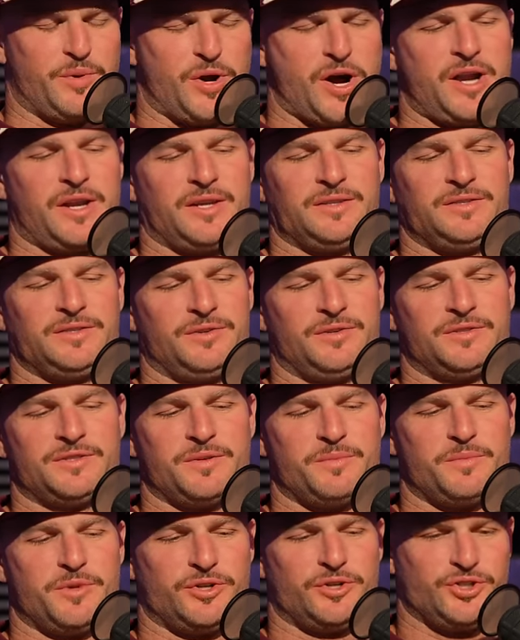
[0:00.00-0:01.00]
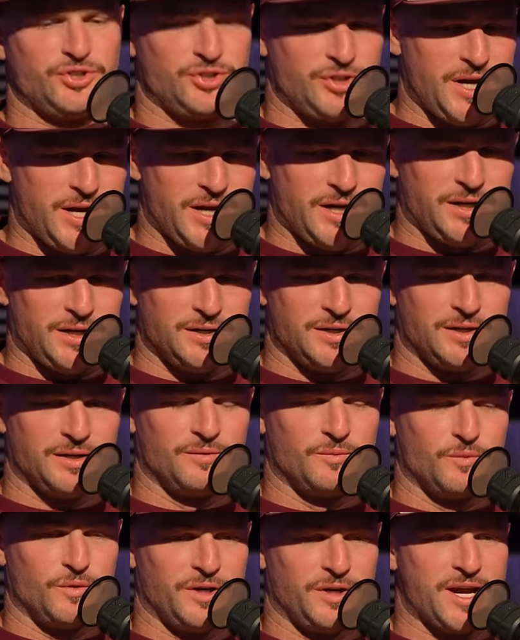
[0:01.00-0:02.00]
body too as a machine
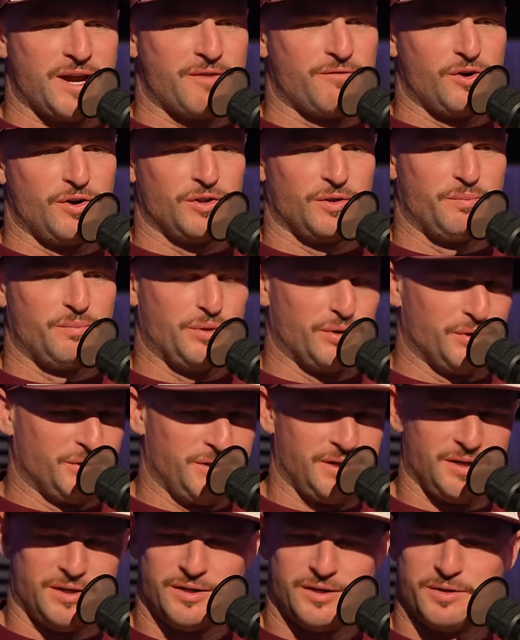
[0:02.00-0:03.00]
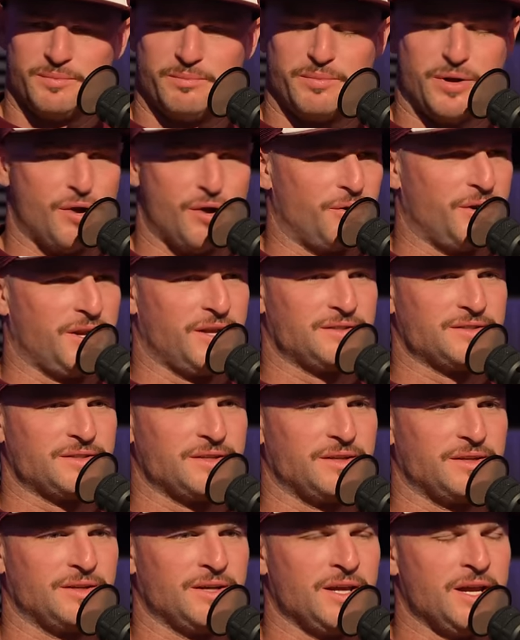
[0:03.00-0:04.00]
and we have all the building components
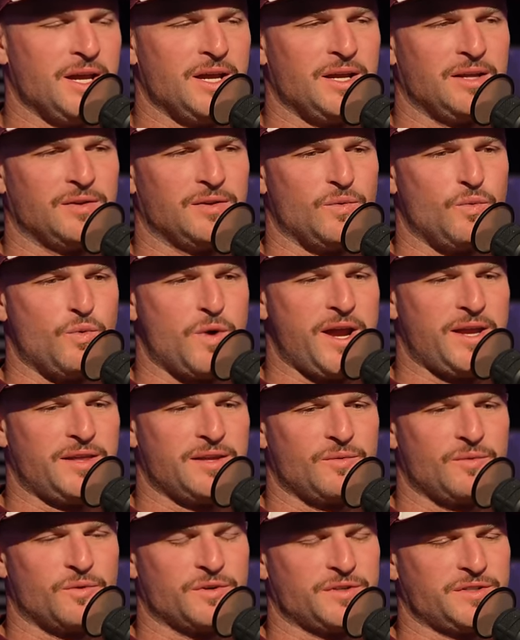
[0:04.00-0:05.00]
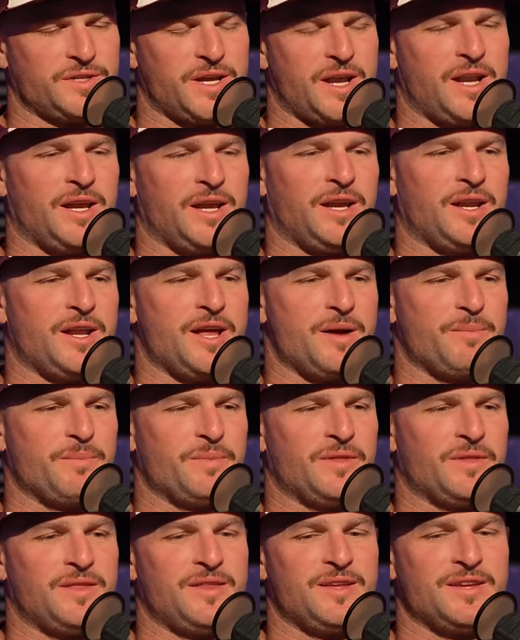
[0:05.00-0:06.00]
and the way that we're setting it
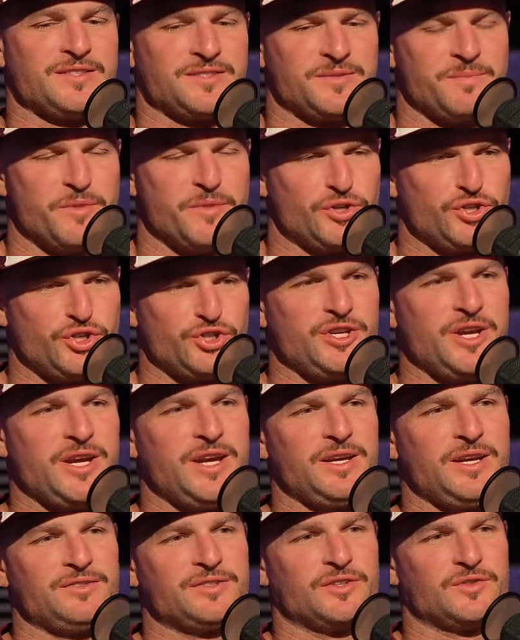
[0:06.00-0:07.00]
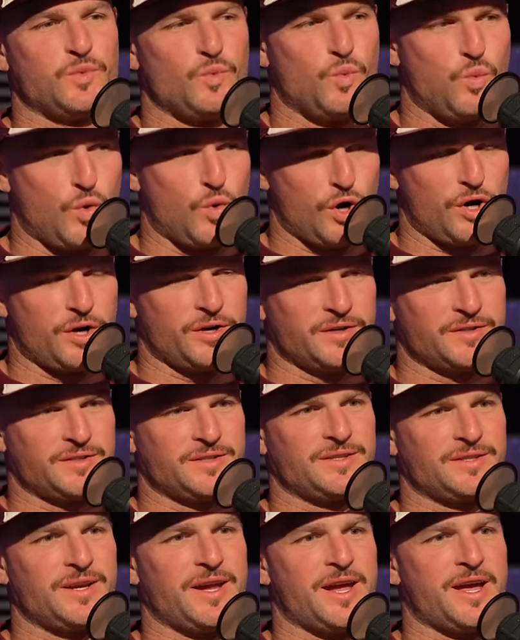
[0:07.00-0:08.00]
up, this machine just
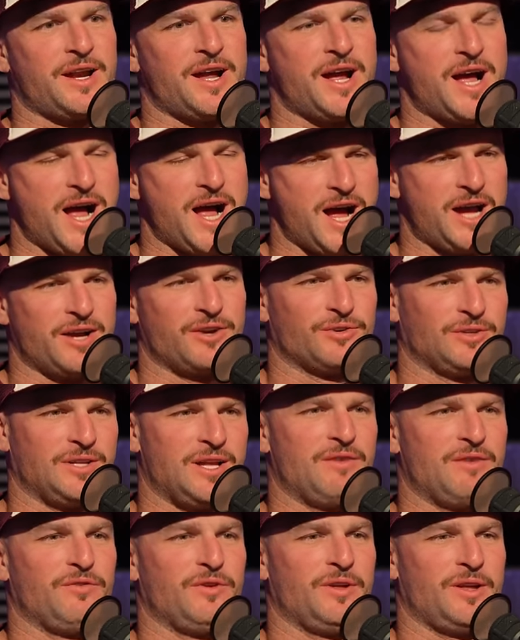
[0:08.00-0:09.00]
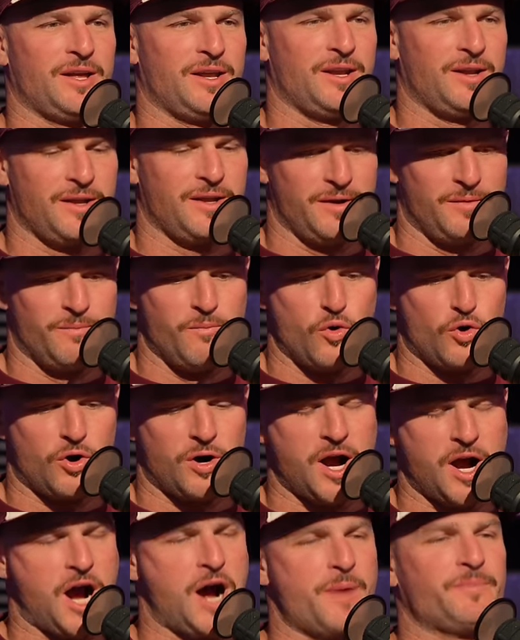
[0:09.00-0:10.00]
works at a higher level, at a, at a
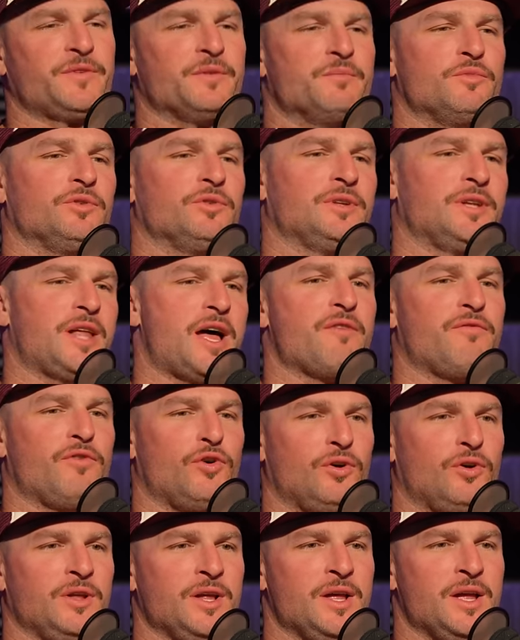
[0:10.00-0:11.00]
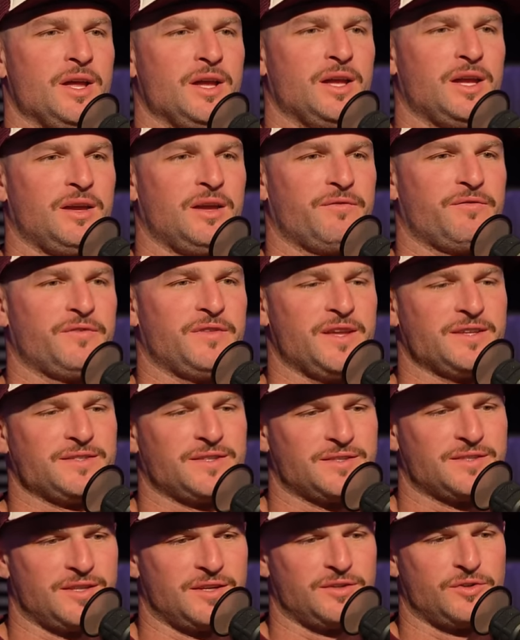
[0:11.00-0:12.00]
more optimal level, if
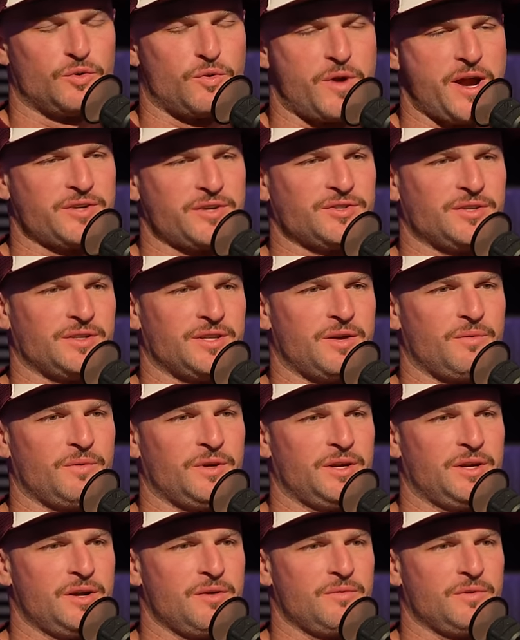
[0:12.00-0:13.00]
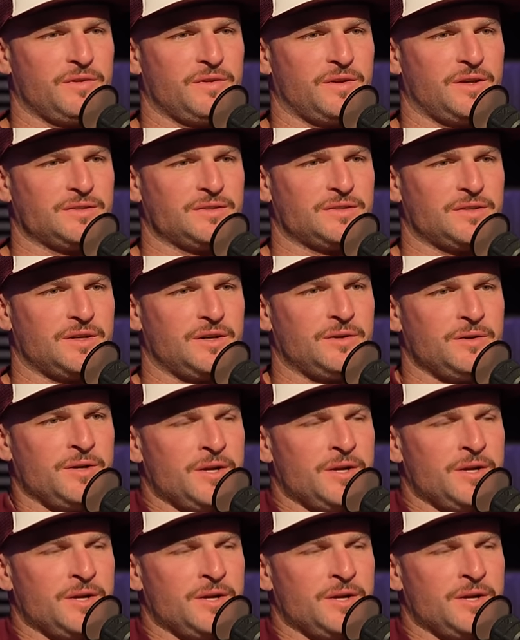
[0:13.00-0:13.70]
this is the direction that we go with it. So,